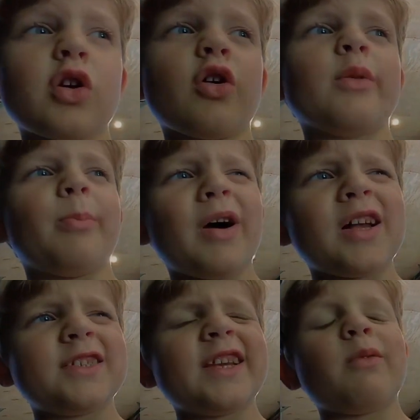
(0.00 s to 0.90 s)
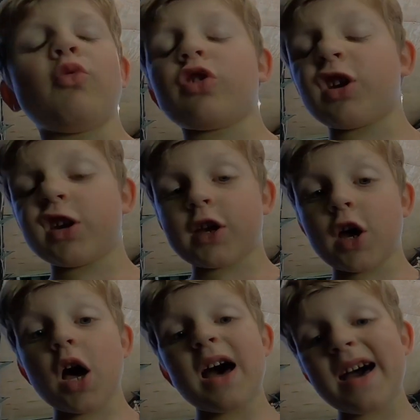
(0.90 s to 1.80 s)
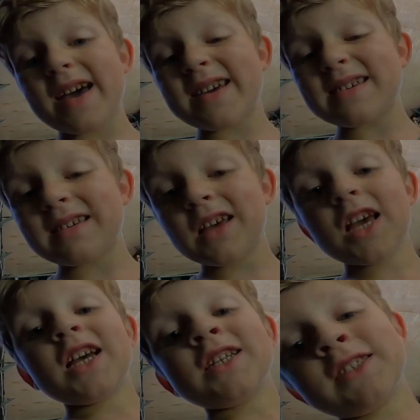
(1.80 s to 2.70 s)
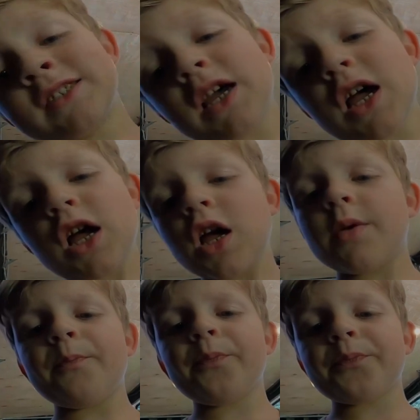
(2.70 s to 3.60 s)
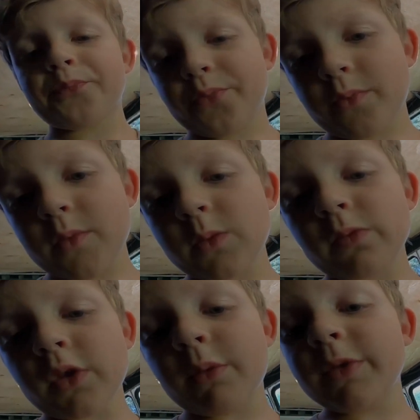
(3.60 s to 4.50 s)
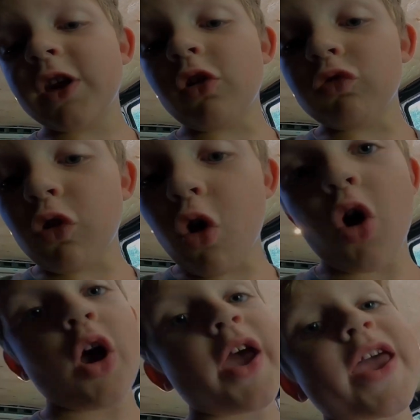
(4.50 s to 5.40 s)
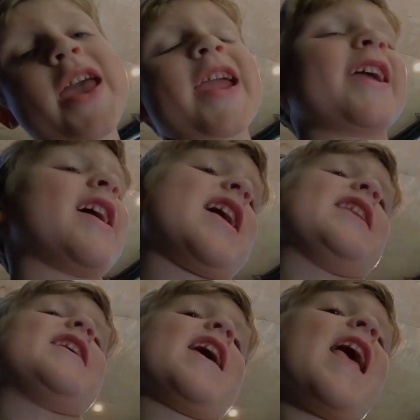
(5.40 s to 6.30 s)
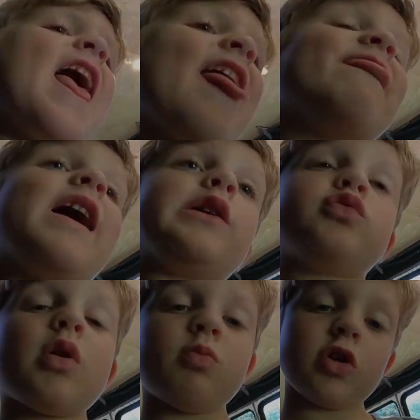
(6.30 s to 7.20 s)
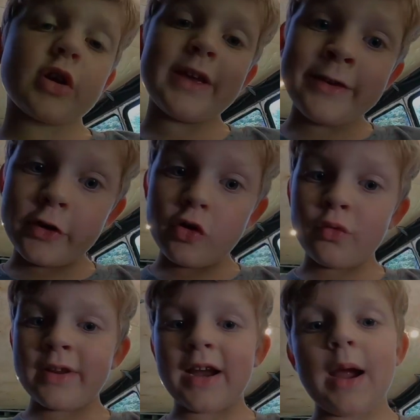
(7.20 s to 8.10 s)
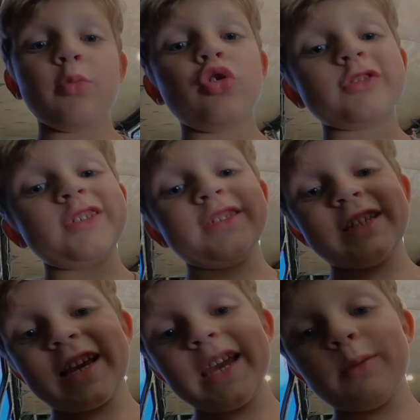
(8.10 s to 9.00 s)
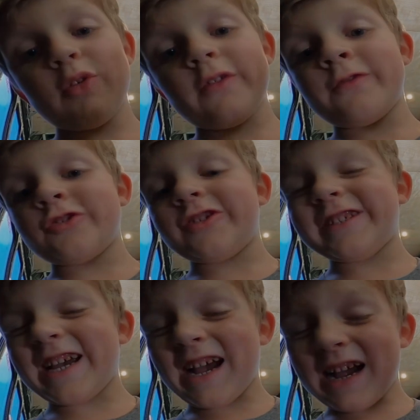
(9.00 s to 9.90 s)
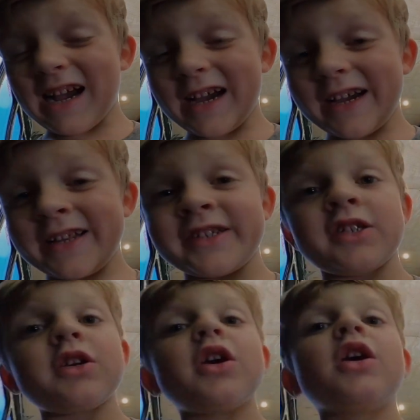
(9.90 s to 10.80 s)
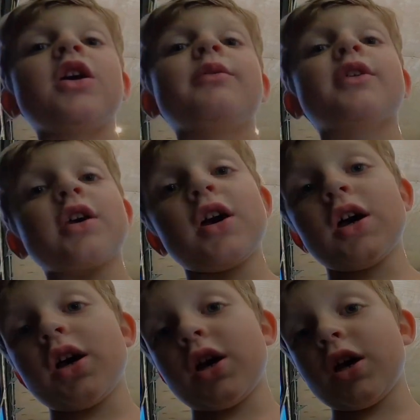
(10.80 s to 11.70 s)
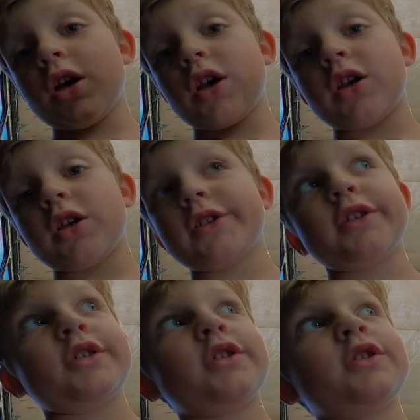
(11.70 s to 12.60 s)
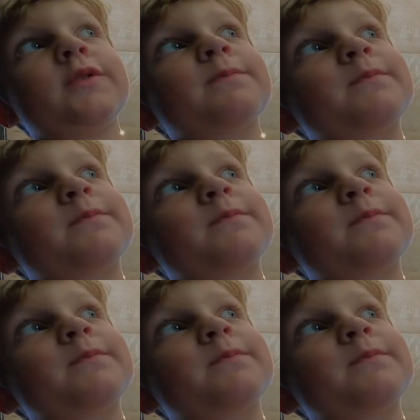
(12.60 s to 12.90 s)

on the bus, and we're gonna cut some, a lot, and that's what we're gonna do. And I'm holding the camera for Dad because